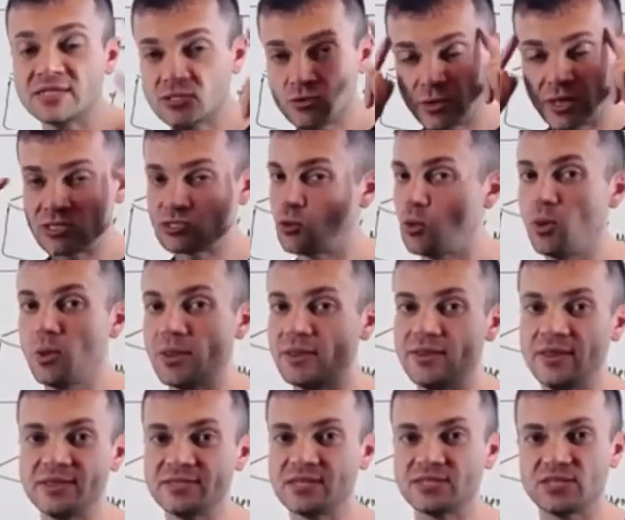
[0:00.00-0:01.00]
That's
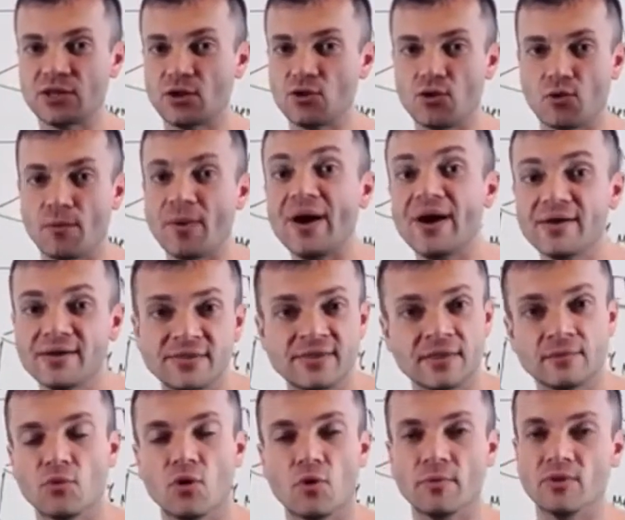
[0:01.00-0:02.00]
all it is. That's on your mind
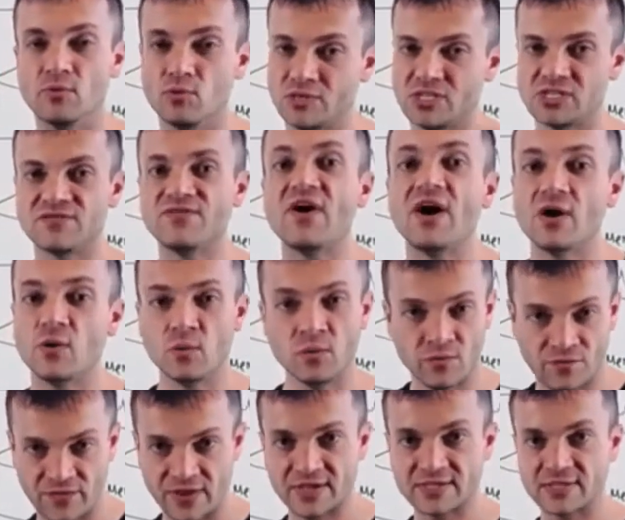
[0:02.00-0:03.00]
at the moment, which is
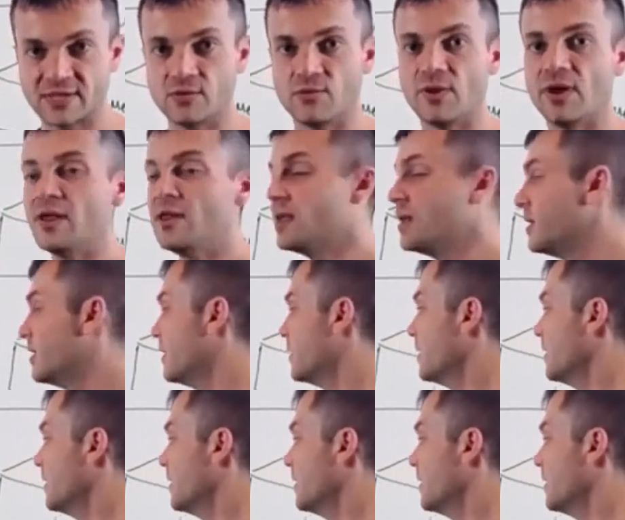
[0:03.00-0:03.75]
fine. We'll fix it, right?